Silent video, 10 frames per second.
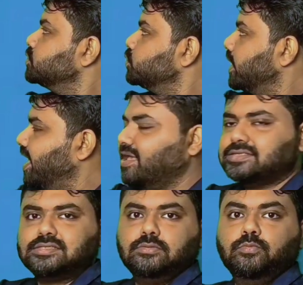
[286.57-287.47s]
Because
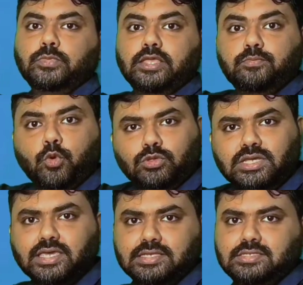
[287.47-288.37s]
x,
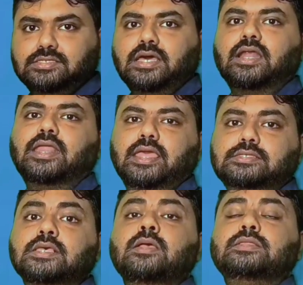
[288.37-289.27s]
in both the cases
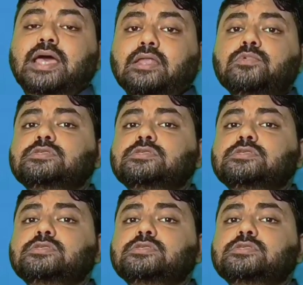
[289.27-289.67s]
there are x.